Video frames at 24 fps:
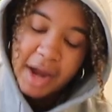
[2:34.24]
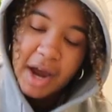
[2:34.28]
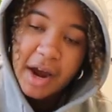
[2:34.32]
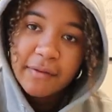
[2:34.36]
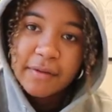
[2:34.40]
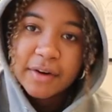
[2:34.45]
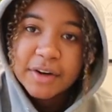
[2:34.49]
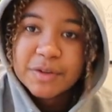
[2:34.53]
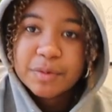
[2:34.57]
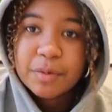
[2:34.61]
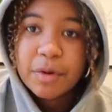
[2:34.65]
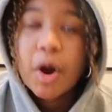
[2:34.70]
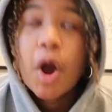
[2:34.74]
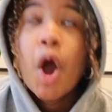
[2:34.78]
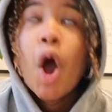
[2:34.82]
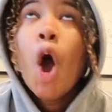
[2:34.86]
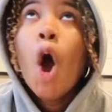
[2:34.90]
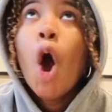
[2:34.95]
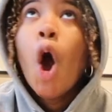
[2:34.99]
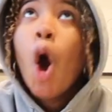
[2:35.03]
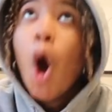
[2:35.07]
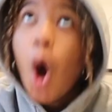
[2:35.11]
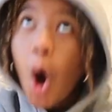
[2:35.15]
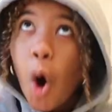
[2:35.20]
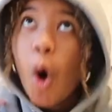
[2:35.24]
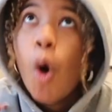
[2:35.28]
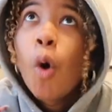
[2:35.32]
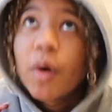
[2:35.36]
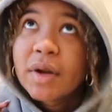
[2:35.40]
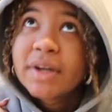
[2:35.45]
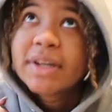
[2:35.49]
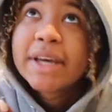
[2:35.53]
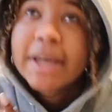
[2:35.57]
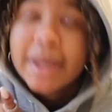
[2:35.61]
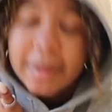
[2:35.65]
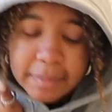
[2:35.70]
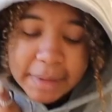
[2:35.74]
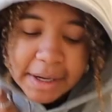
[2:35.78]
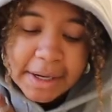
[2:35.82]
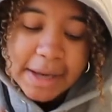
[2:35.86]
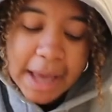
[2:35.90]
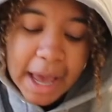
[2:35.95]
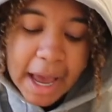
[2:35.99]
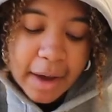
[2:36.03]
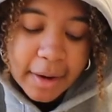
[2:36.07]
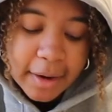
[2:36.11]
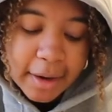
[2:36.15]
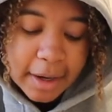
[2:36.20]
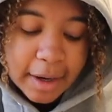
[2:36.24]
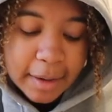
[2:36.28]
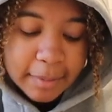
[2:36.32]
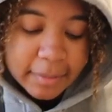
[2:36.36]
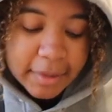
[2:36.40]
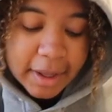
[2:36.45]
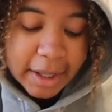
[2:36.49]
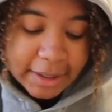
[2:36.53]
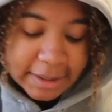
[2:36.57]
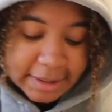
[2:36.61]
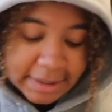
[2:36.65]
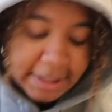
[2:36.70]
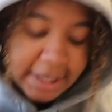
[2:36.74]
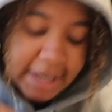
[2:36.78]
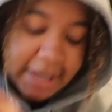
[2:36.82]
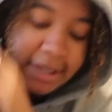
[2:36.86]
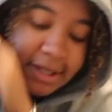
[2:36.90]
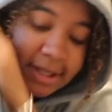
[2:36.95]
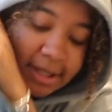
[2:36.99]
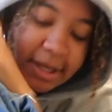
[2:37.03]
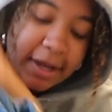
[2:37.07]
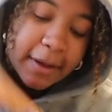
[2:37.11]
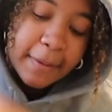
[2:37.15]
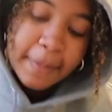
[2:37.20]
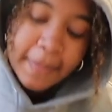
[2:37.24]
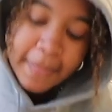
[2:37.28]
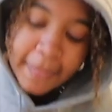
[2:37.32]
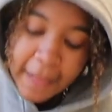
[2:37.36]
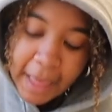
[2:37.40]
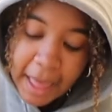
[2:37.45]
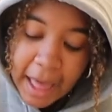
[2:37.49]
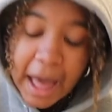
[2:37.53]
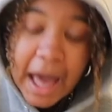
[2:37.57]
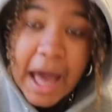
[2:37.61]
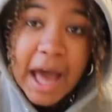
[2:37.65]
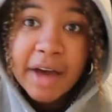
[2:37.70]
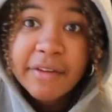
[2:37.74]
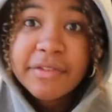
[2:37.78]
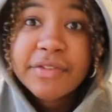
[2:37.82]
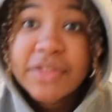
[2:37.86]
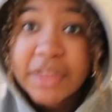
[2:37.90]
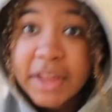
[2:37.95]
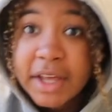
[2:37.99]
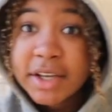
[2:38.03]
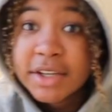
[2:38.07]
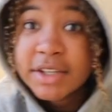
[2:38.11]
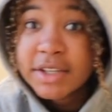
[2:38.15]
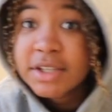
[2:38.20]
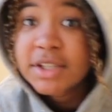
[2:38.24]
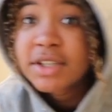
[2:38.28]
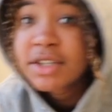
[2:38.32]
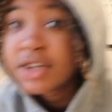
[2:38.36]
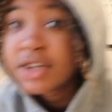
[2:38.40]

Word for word: covers were holding me down and I'm like, sis, I have things